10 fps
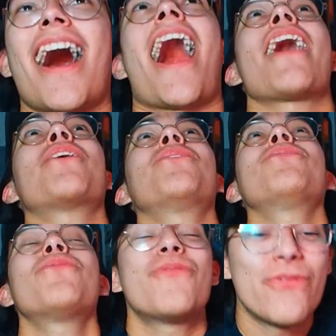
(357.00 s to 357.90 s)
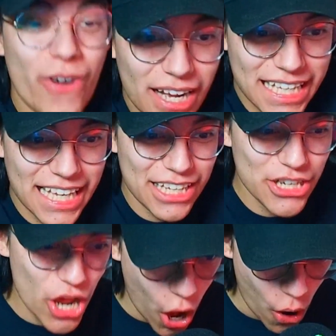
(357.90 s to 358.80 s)
I don't
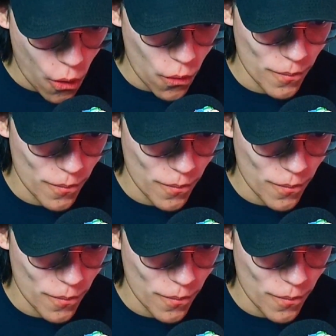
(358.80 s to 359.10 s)
fucking know,